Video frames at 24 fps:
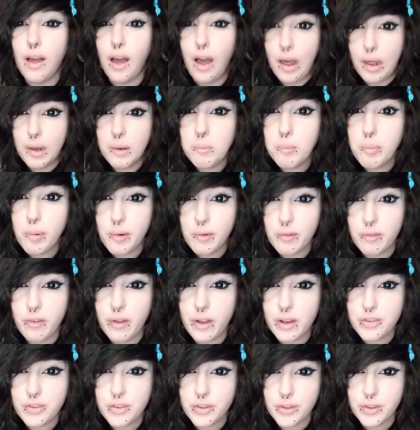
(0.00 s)

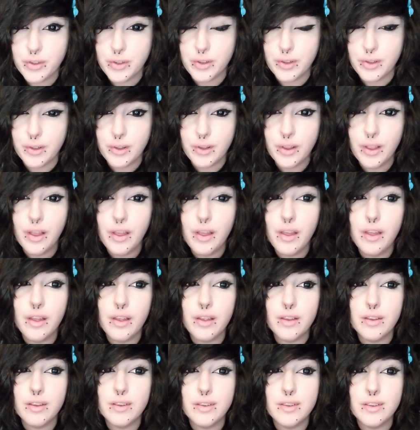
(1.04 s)
unprofessional,
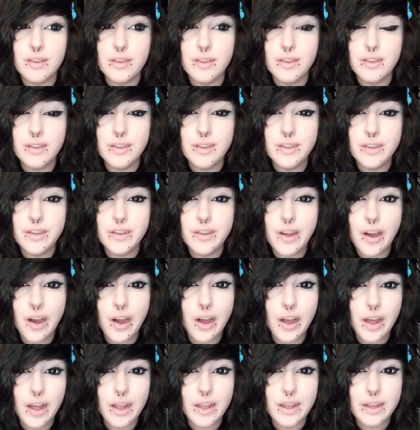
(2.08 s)

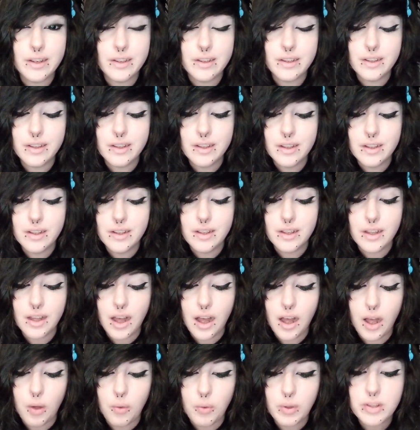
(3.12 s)

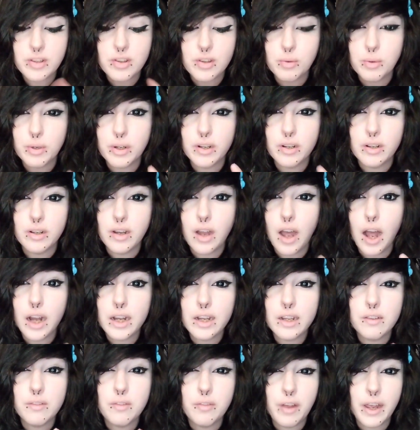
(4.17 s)

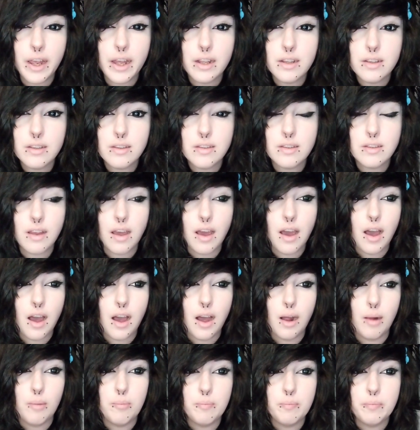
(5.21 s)
non-advanced.
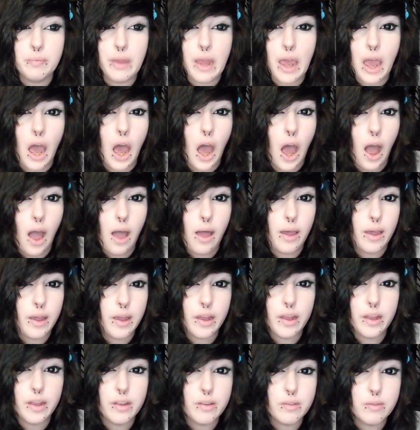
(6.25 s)

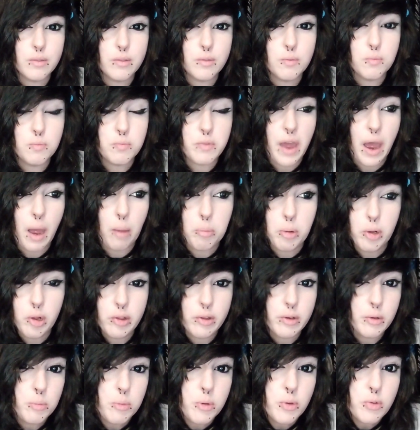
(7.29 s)
I dabble
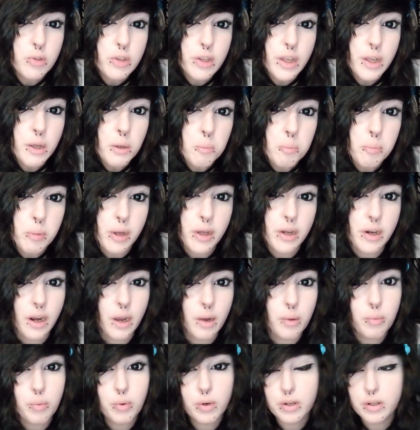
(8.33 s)
in music, but
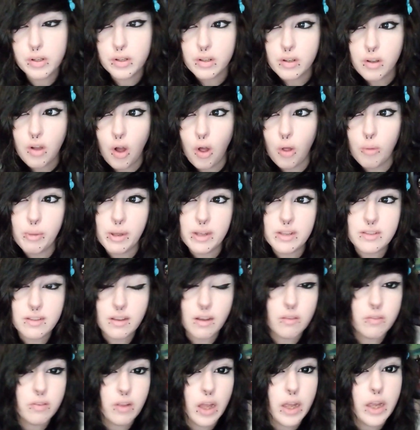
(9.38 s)
I wouldn't call
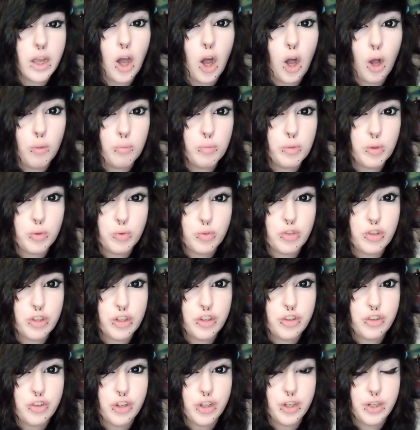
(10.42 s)
myself like a
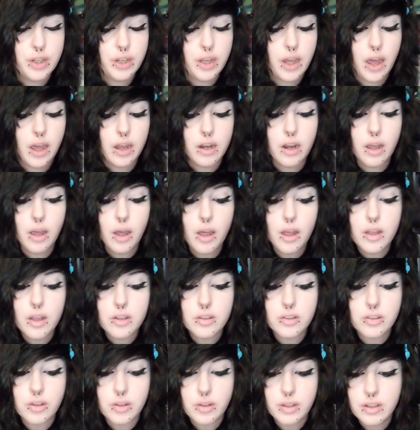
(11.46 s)
musician yet.
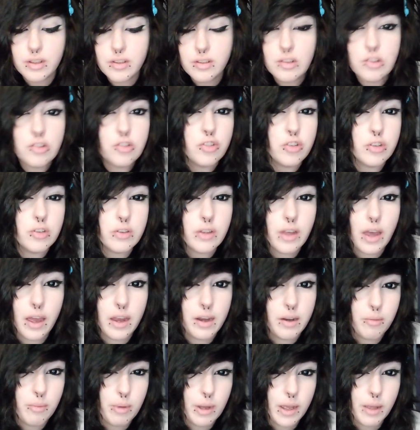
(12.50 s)
So this is just
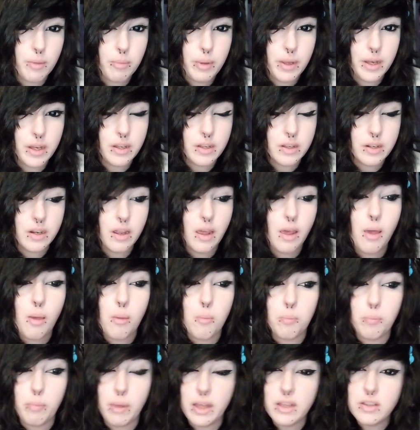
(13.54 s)
kind of my opinion
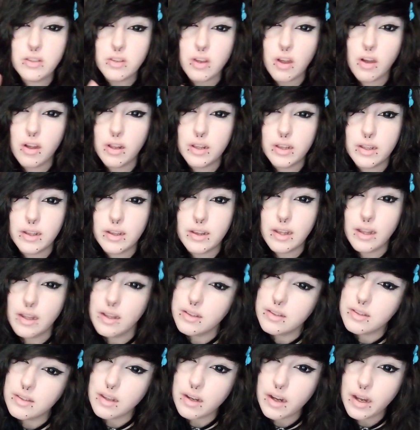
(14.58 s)
based on the
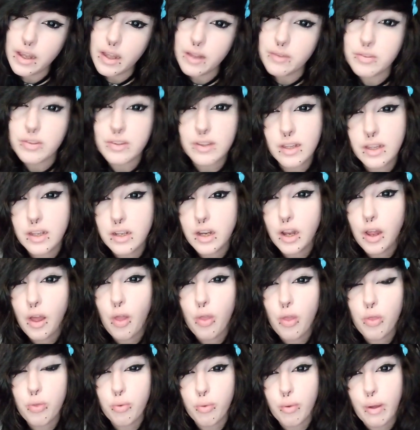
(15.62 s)
things that I have seen
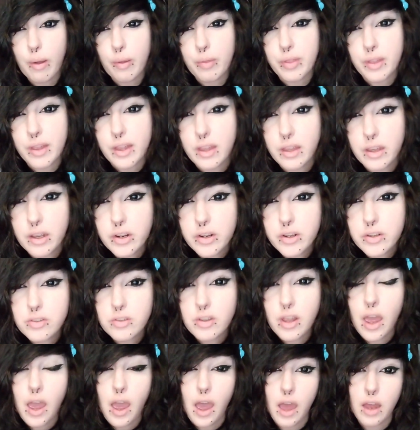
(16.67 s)
throughout the years,
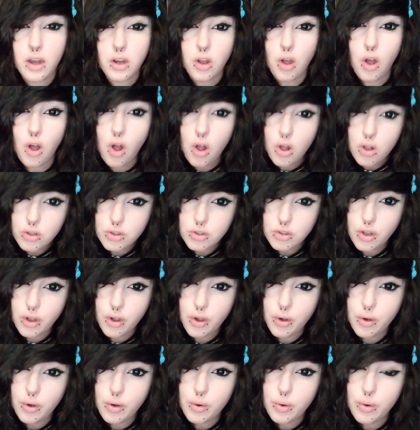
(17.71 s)
and
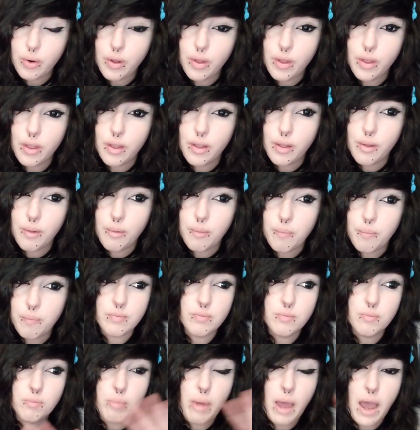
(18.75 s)
also
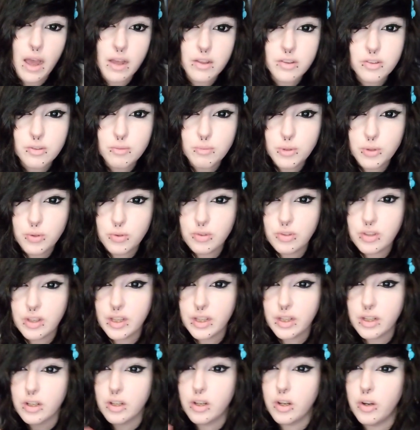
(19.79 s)
past
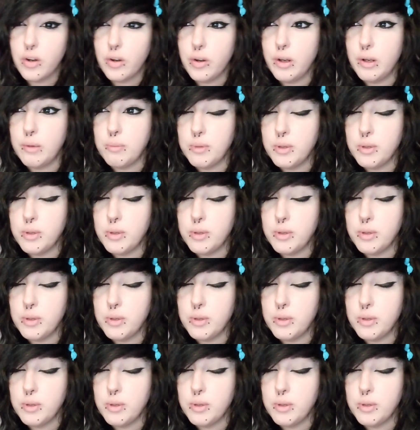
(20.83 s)
music, current